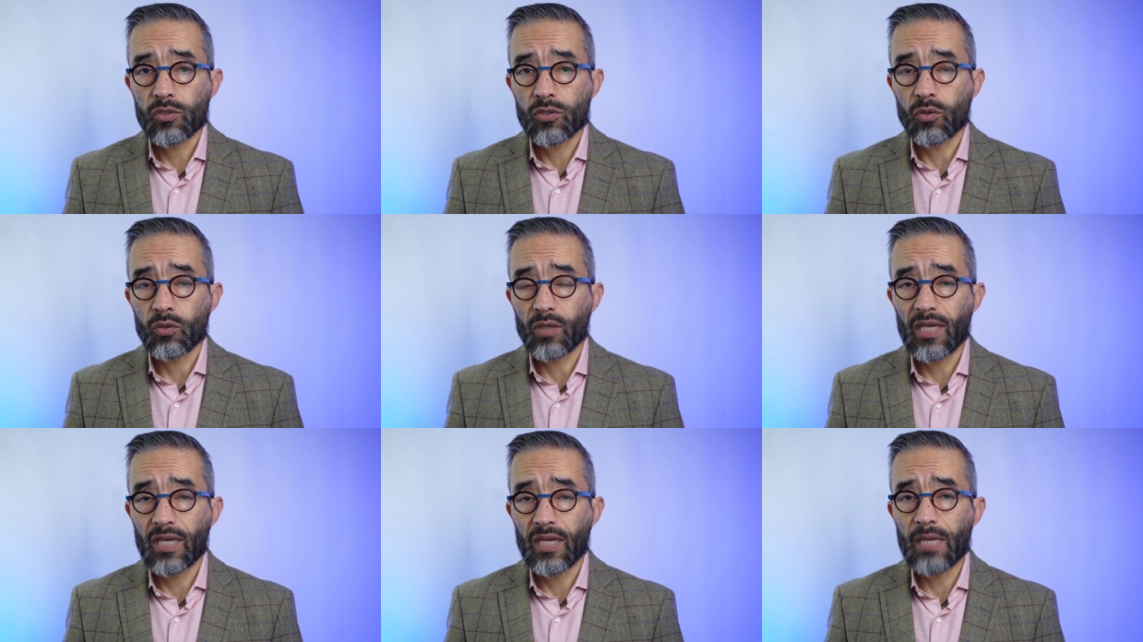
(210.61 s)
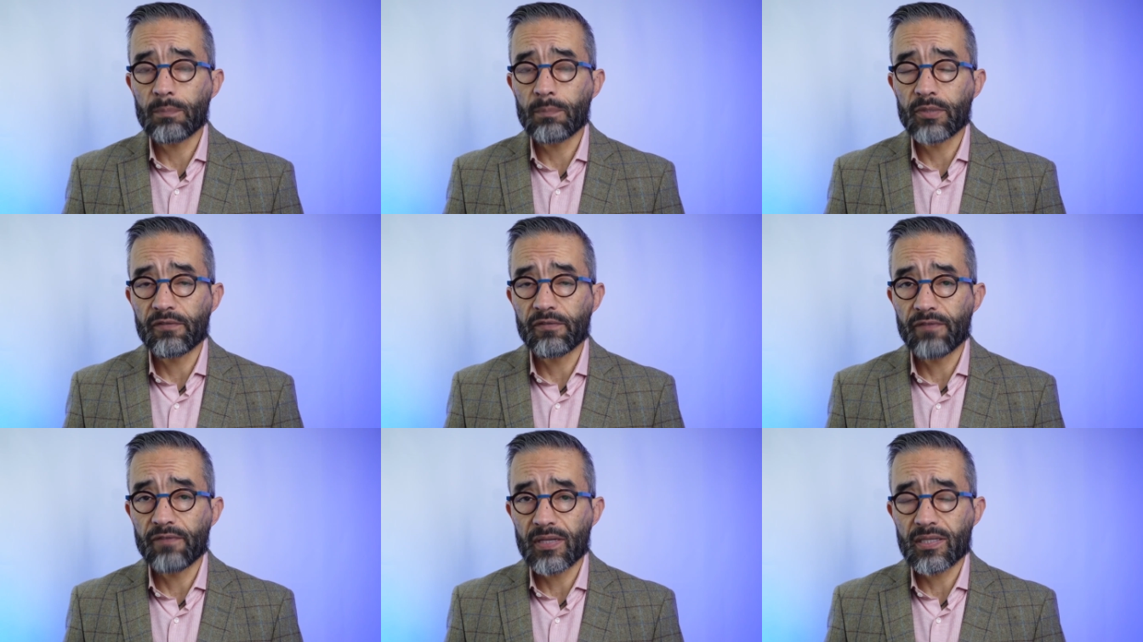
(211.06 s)
So keep
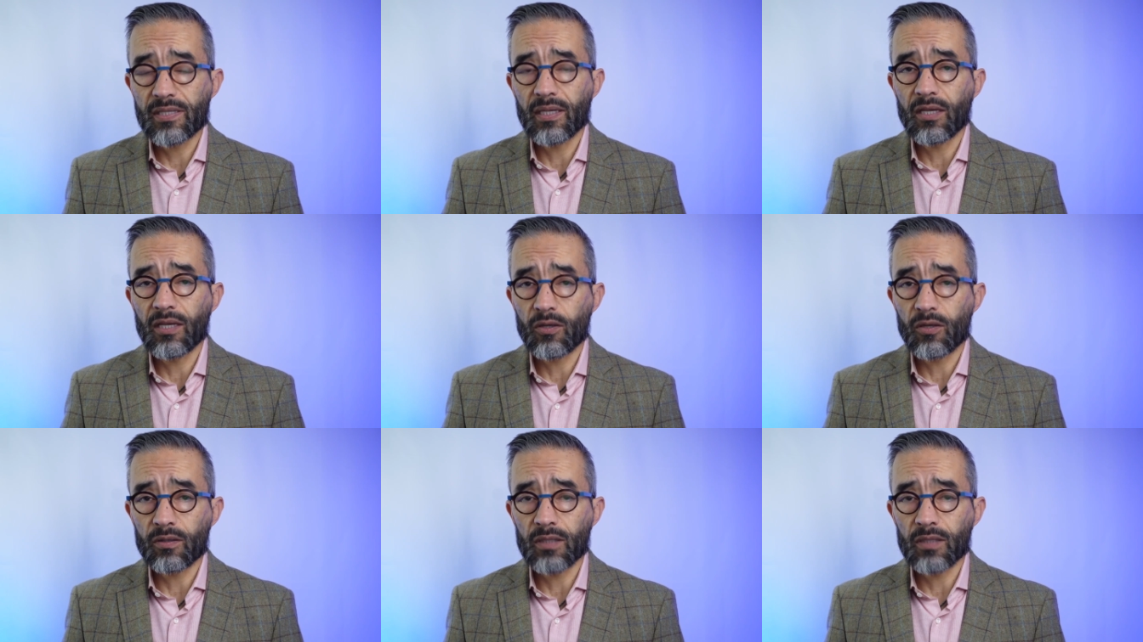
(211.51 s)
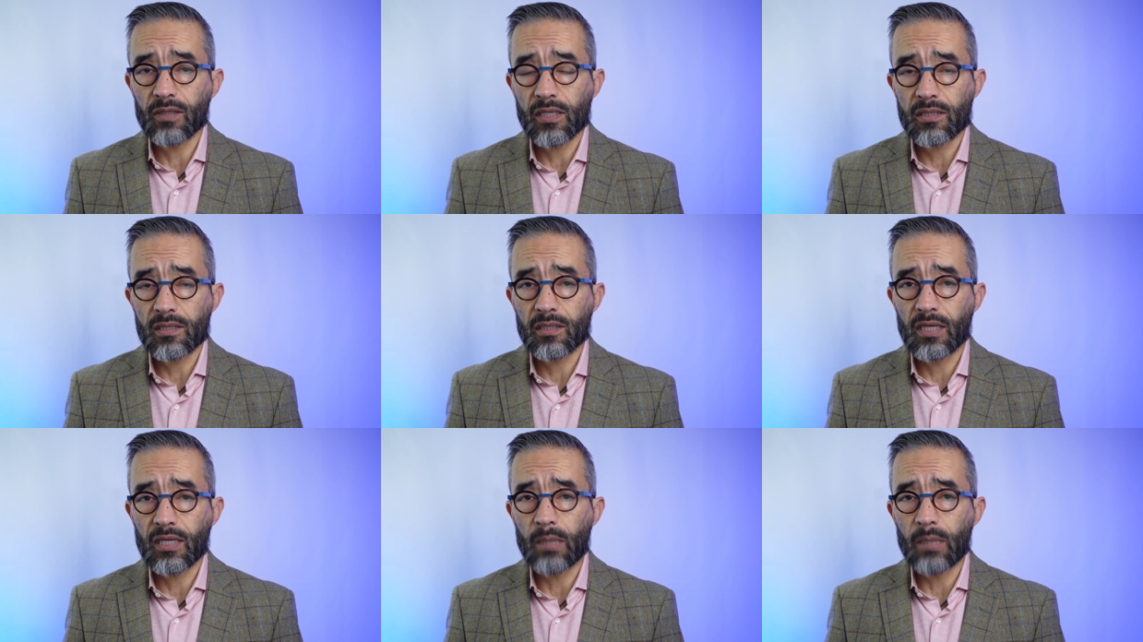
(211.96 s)
revisiting your
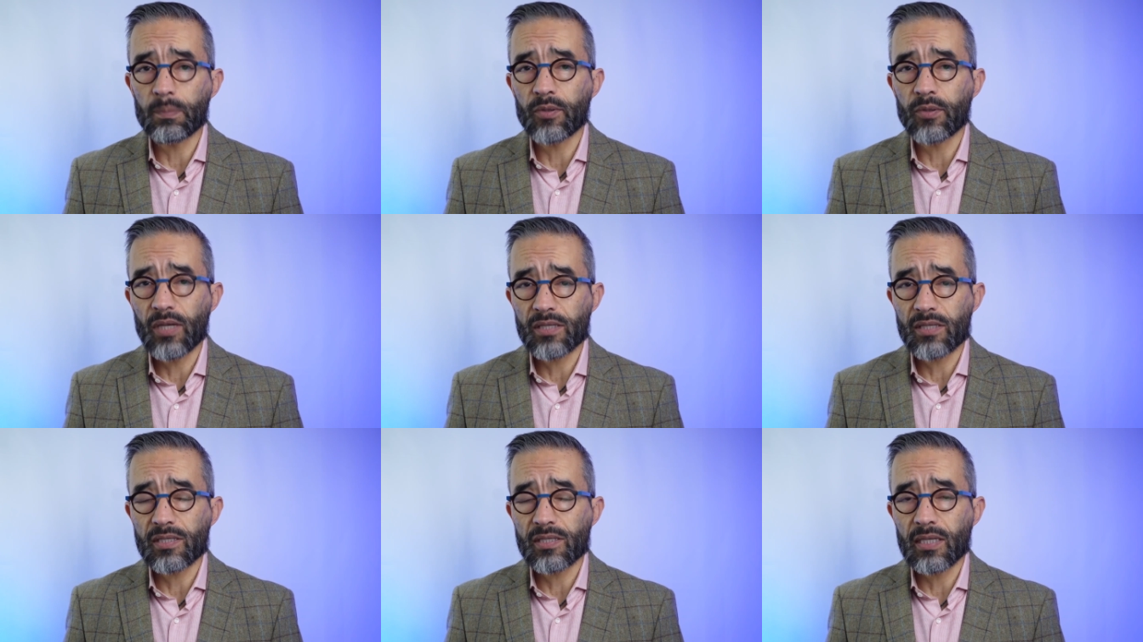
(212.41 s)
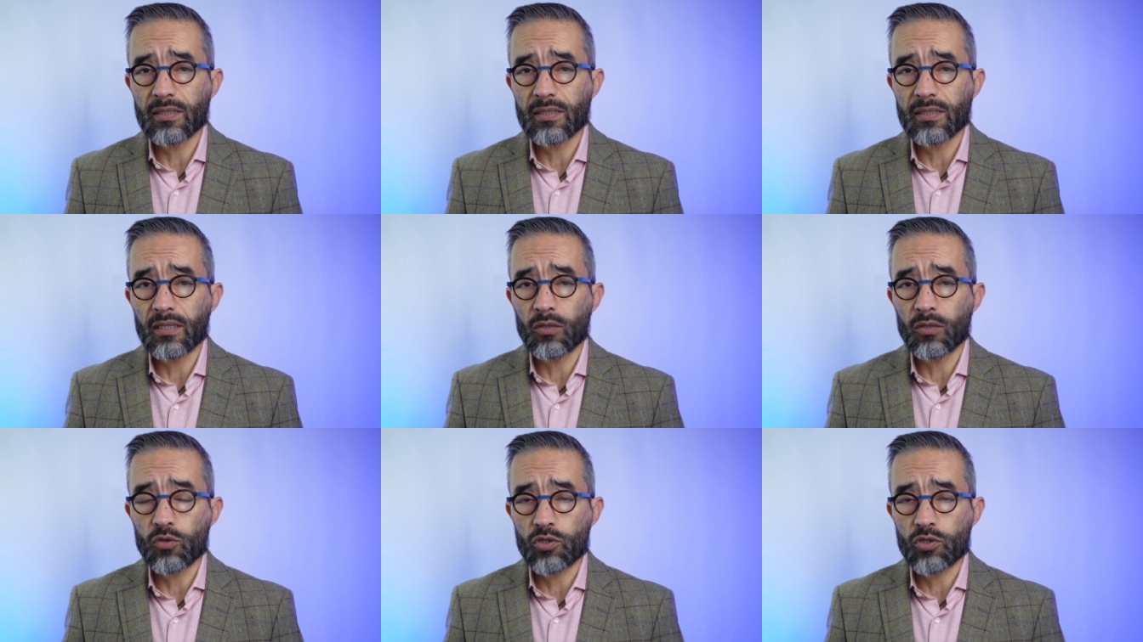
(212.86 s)
list, keep
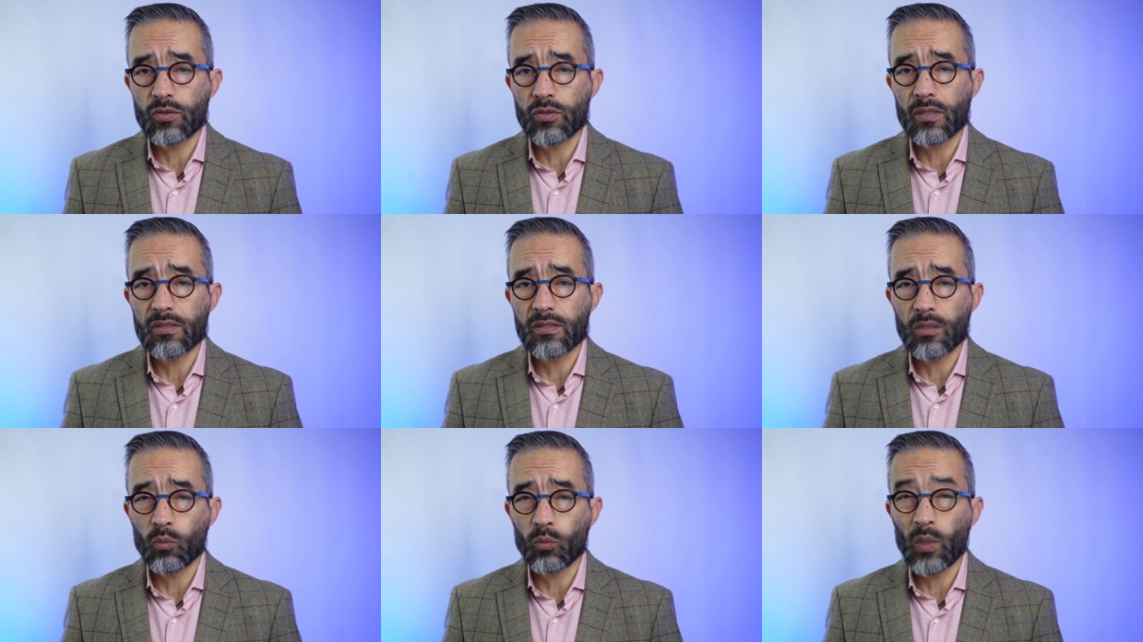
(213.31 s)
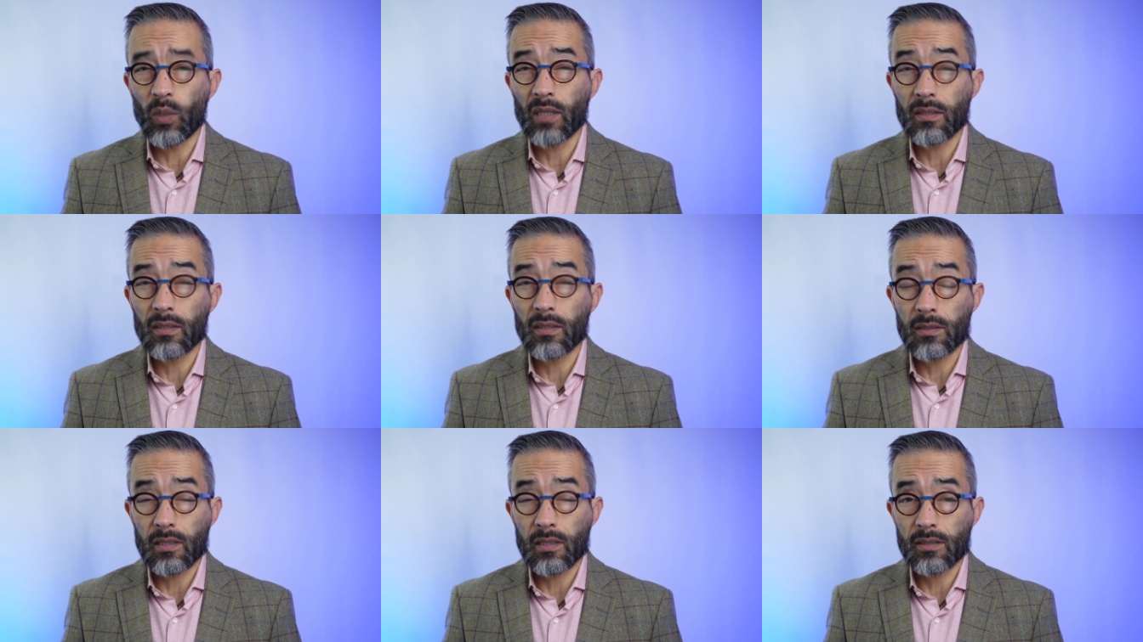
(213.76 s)
reassessing your strengths and
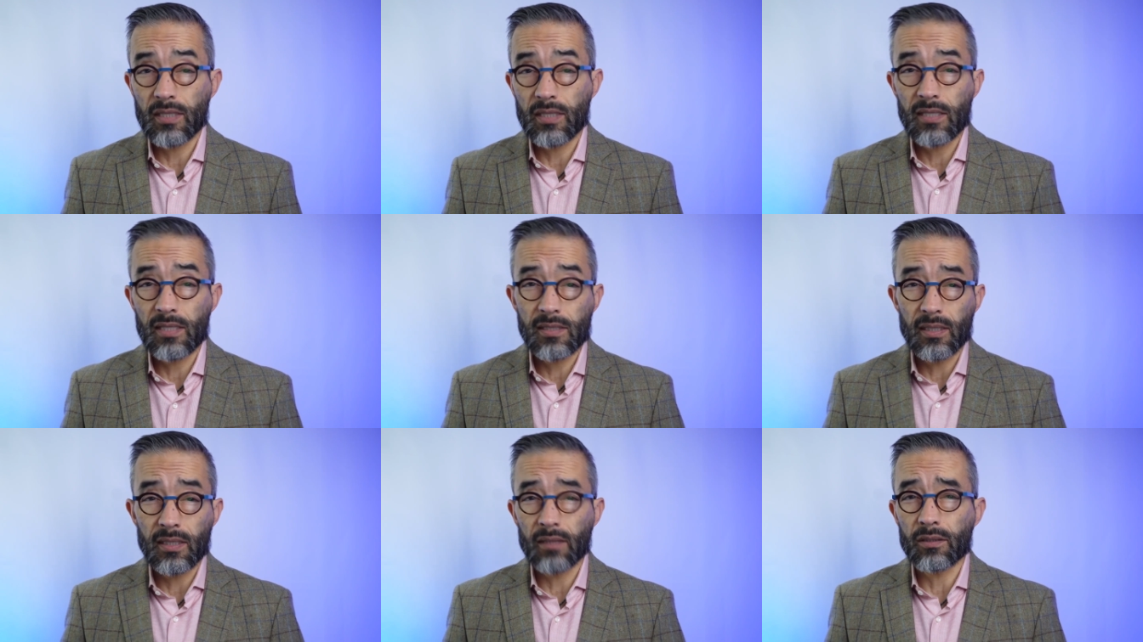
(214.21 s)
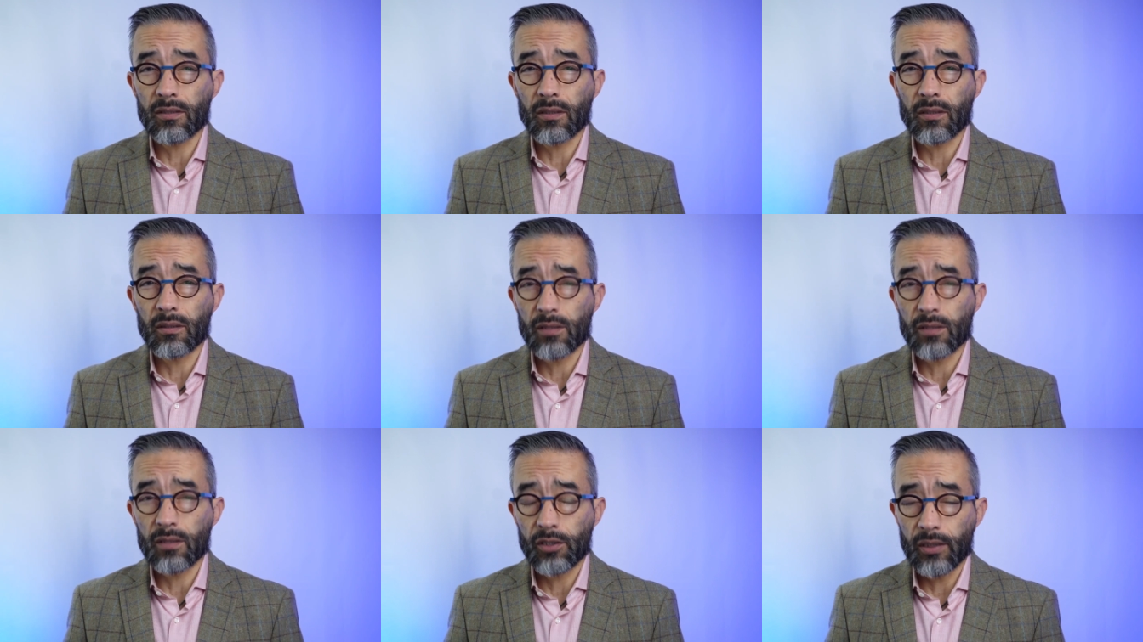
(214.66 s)
weaknesses. These things
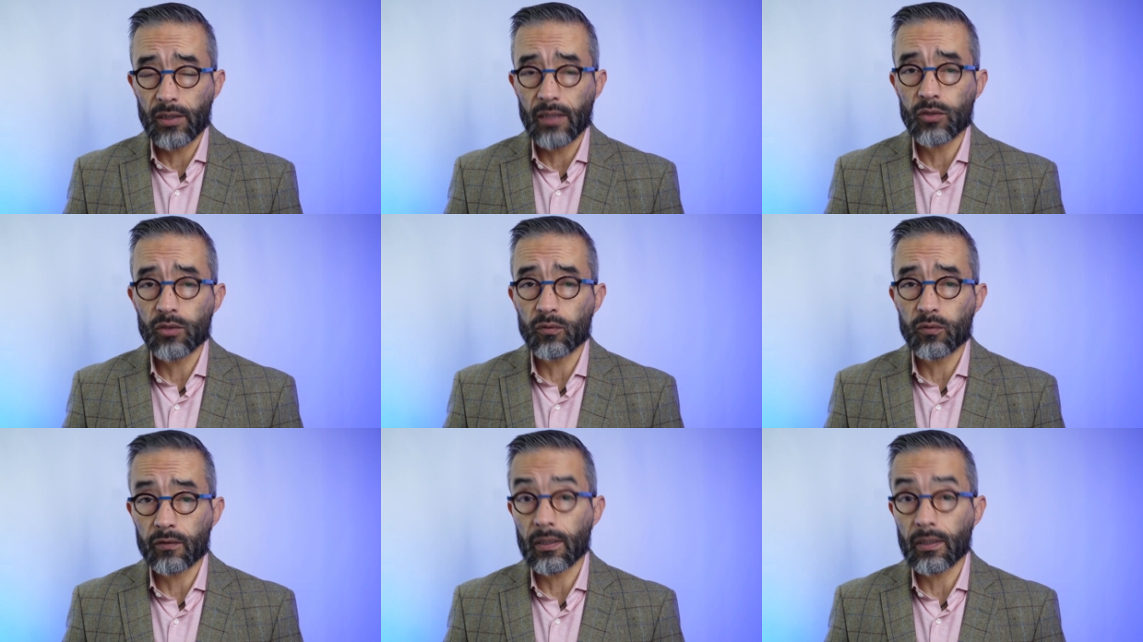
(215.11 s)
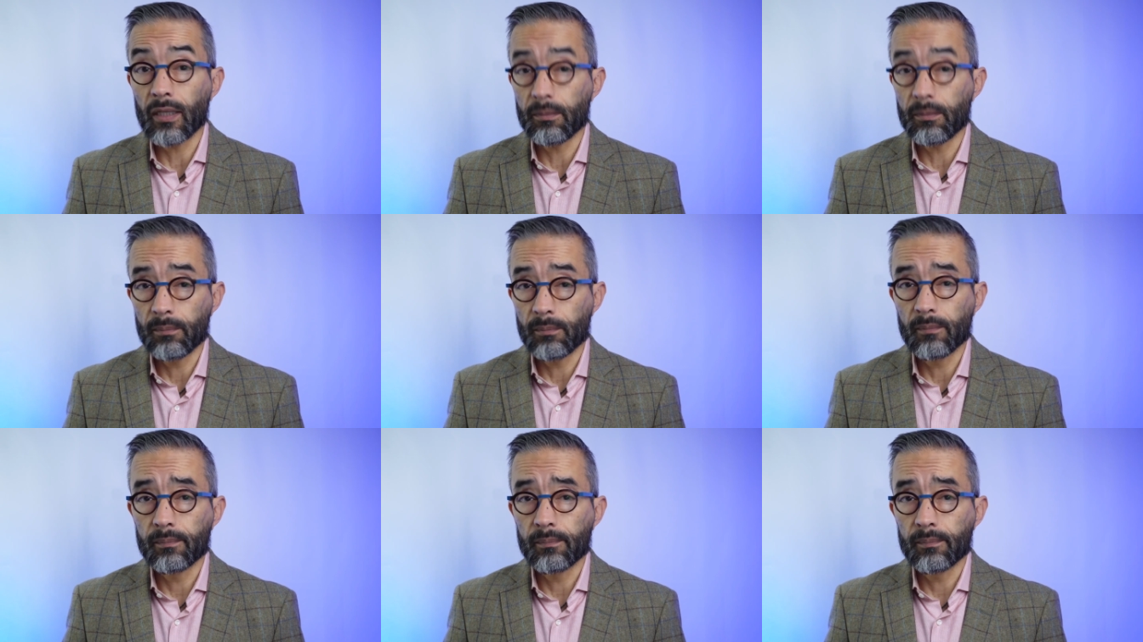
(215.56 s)
are going to change over
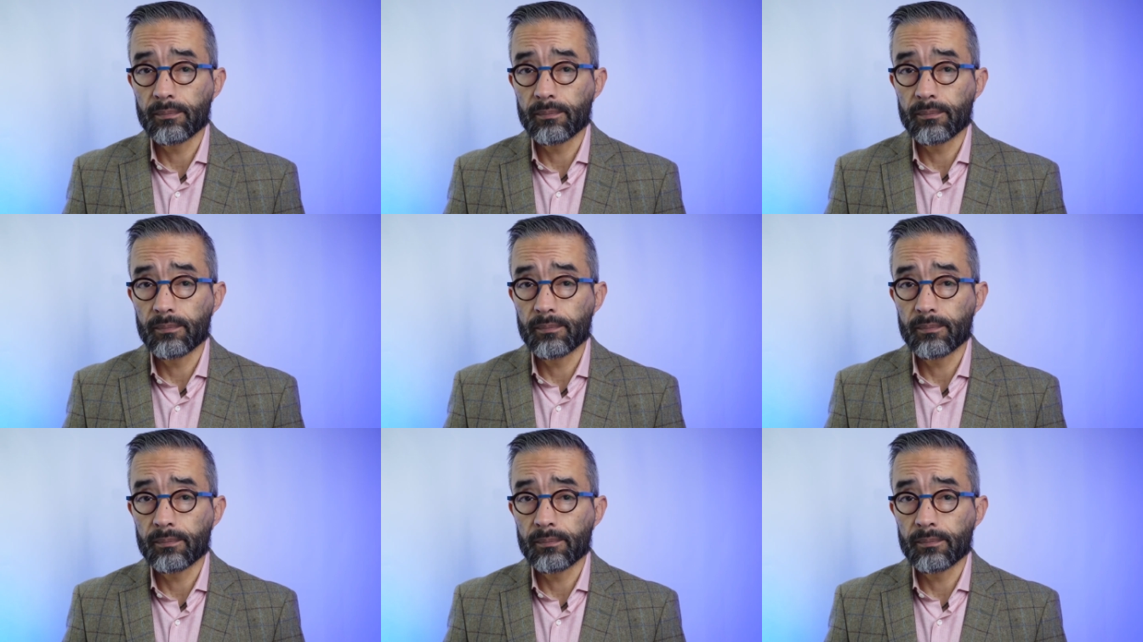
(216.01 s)
time.